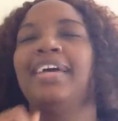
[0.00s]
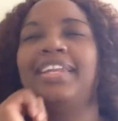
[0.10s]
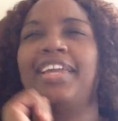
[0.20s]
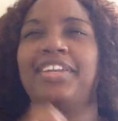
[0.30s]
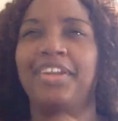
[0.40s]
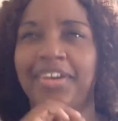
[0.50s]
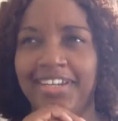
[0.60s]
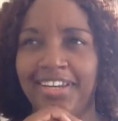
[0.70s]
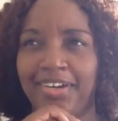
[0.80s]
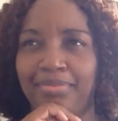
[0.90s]
that the
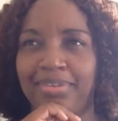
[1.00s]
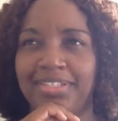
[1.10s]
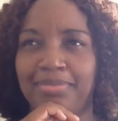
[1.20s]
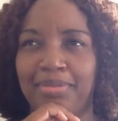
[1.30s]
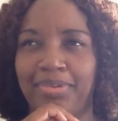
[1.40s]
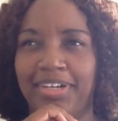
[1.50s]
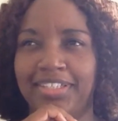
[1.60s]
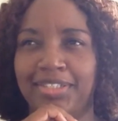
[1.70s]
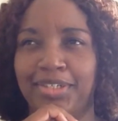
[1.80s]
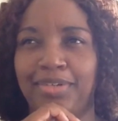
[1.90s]
Lord allowed me to be born
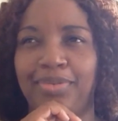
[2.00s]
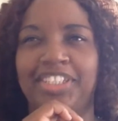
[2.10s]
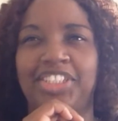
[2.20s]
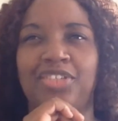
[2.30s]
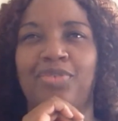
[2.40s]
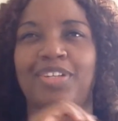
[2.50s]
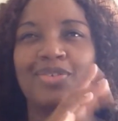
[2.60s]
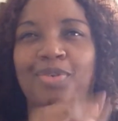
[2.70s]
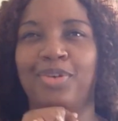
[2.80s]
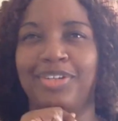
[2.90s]
to her when she was
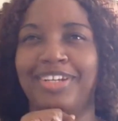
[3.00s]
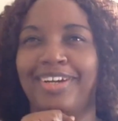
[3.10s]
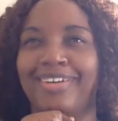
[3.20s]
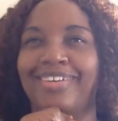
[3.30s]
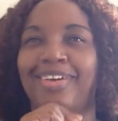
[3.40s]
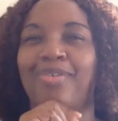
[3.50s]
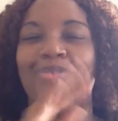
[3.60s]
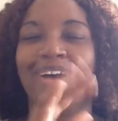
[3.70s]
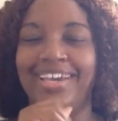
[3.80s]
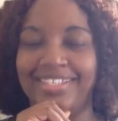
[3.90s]
older
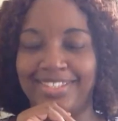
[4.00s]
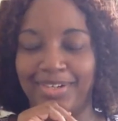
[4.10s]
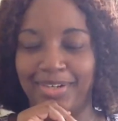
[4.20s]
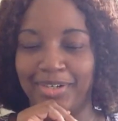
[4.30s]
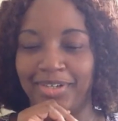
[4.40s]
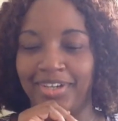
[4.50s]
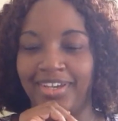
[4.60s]
wiser,